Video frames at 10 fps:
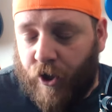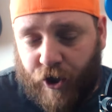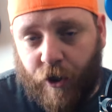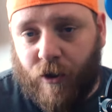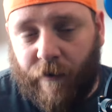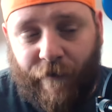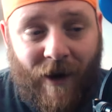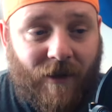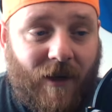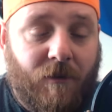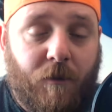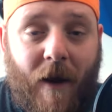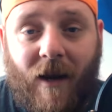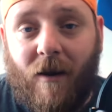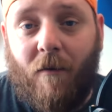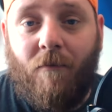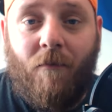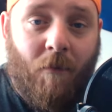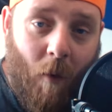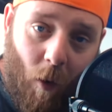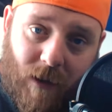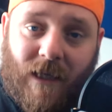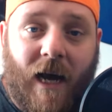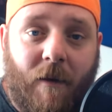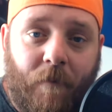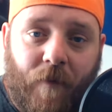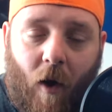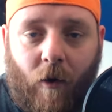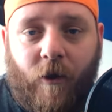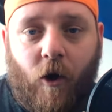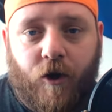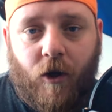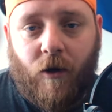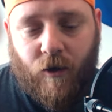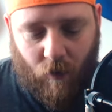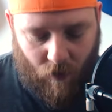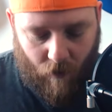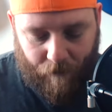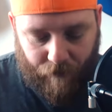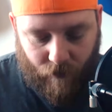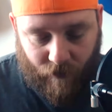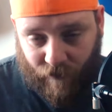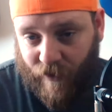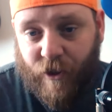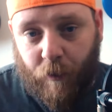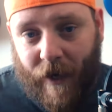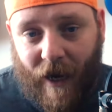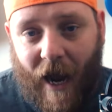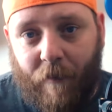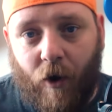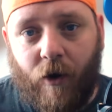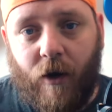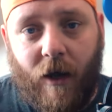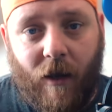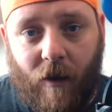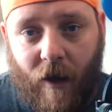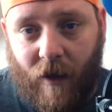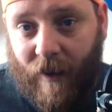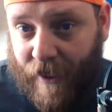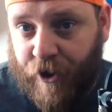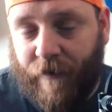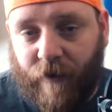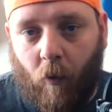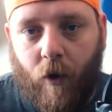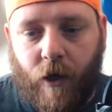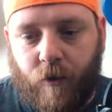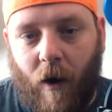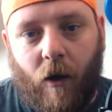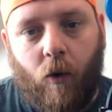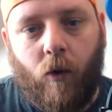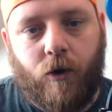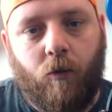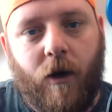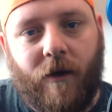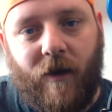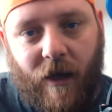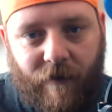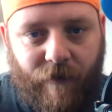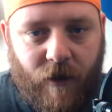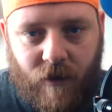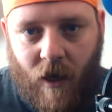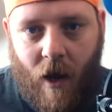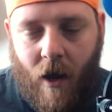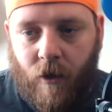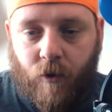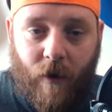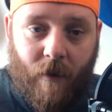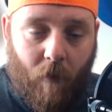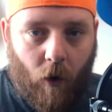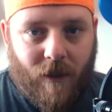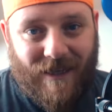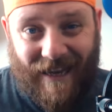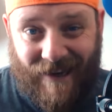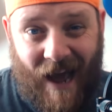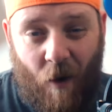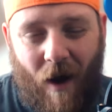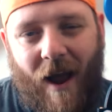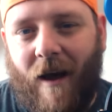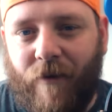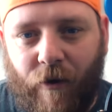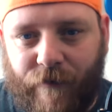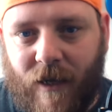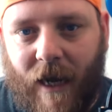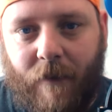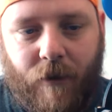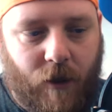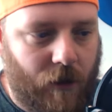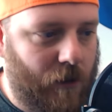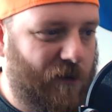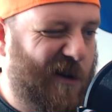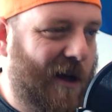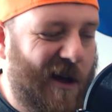due to the fact that I'm spending more time on the Ochilon. So this week I'm on a late shift at work, so I'll go to work in the evenings. So in the mornings, like now, I have enough time to